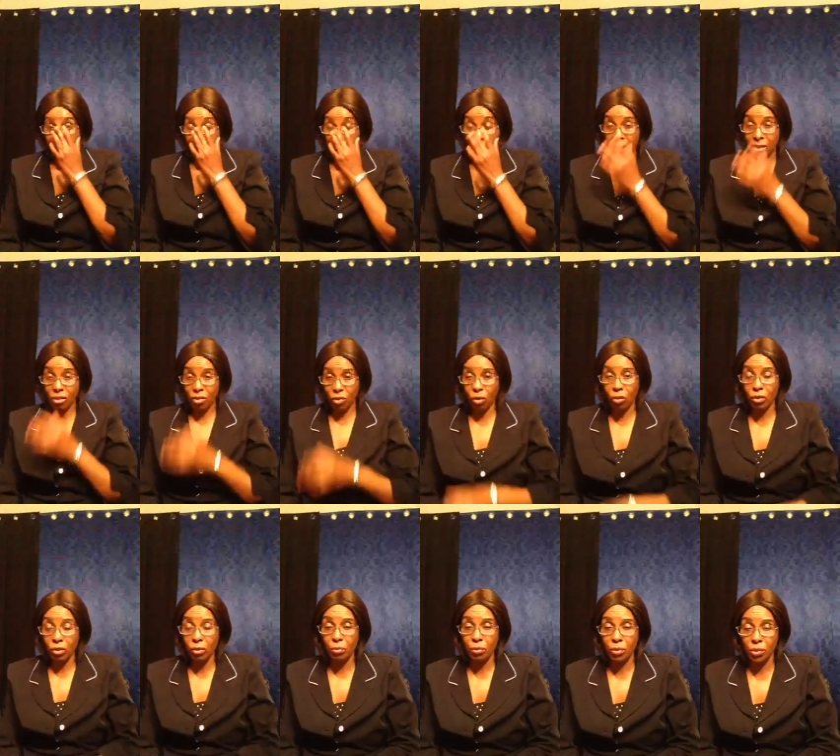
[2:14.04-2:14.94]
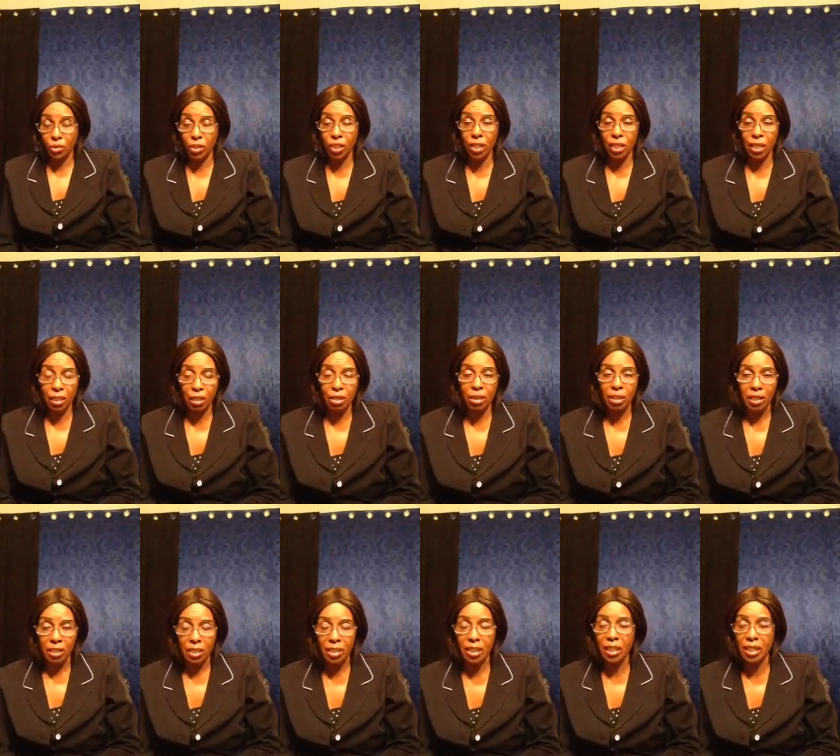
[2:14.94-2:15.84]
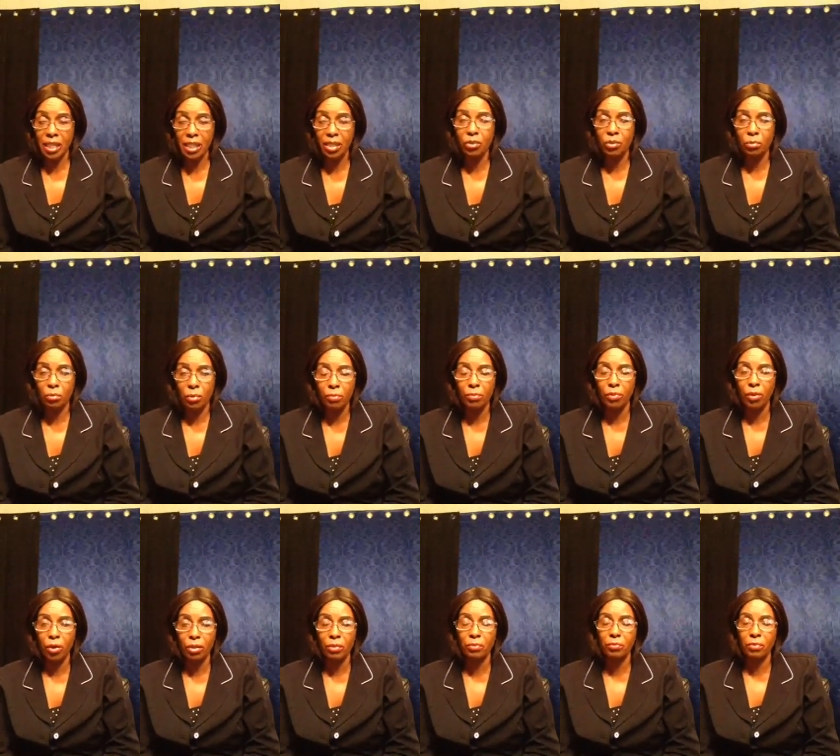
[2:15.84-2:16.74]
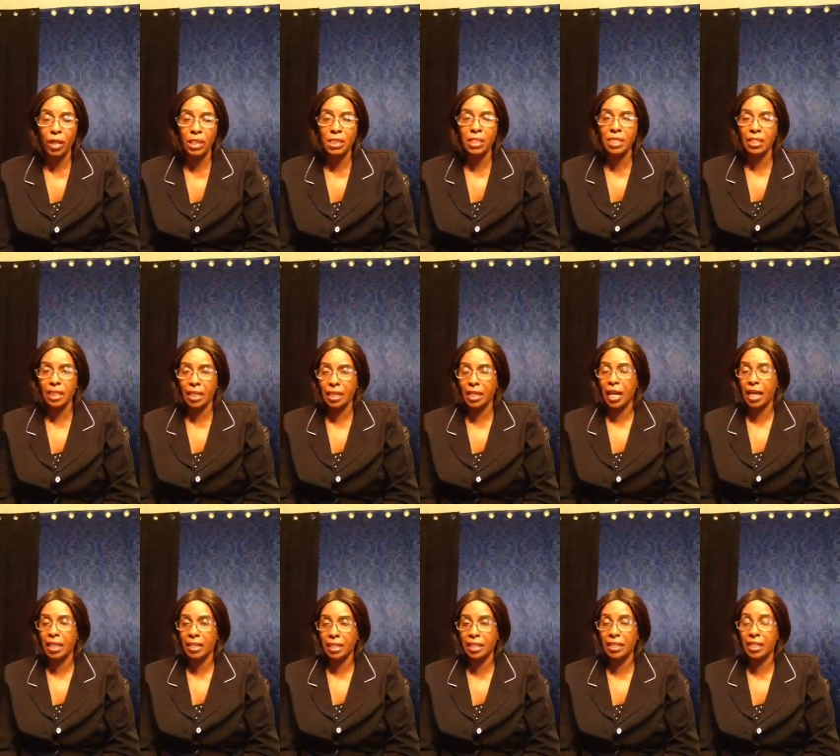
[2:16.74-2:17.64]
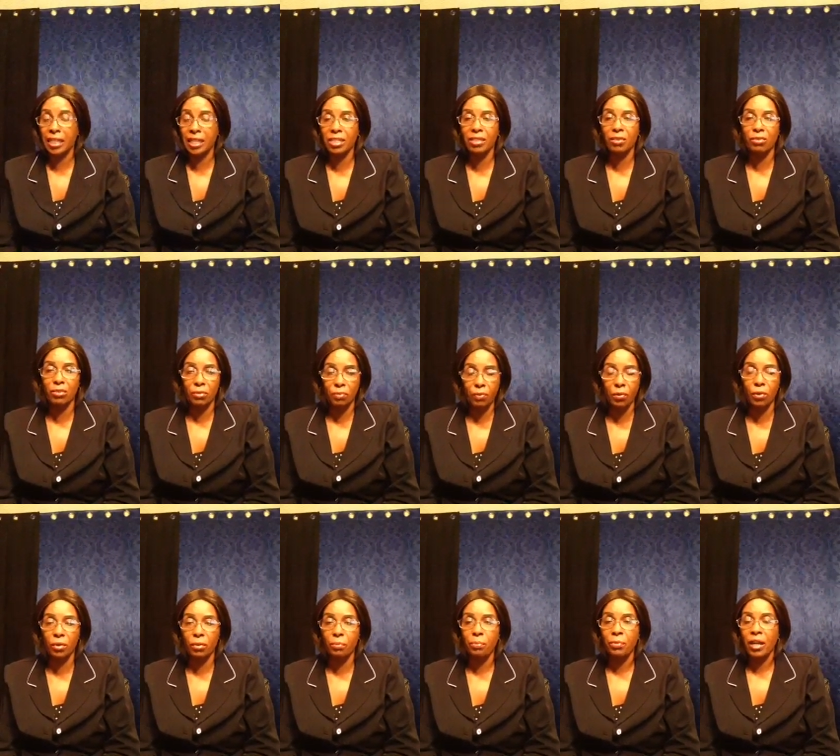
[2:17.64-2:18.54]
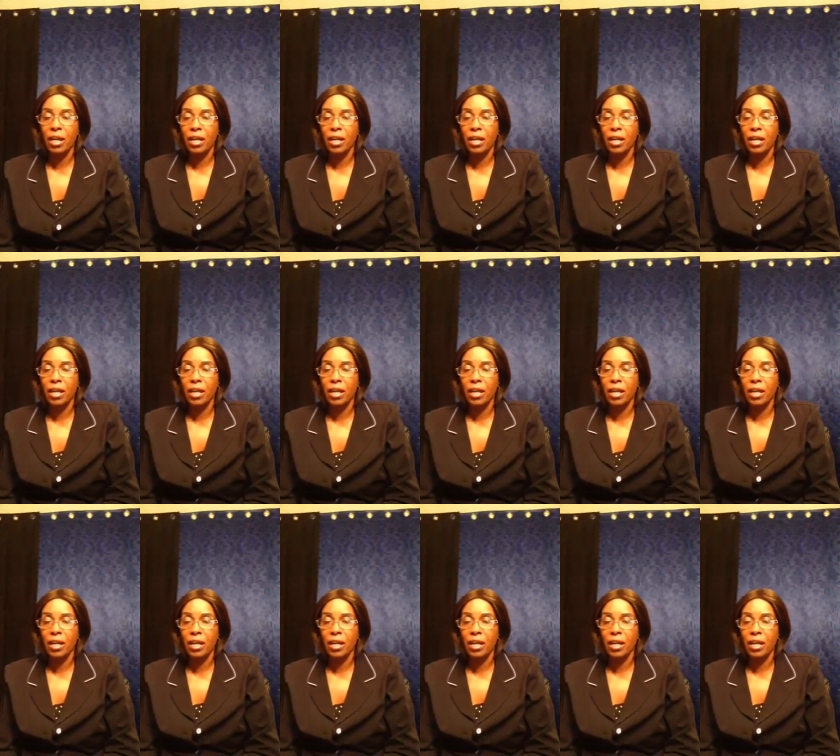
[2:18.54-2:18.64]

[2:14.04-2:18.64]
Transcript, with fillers: Yes, Lord, we seek the kingdom of God first, and then other things will follow.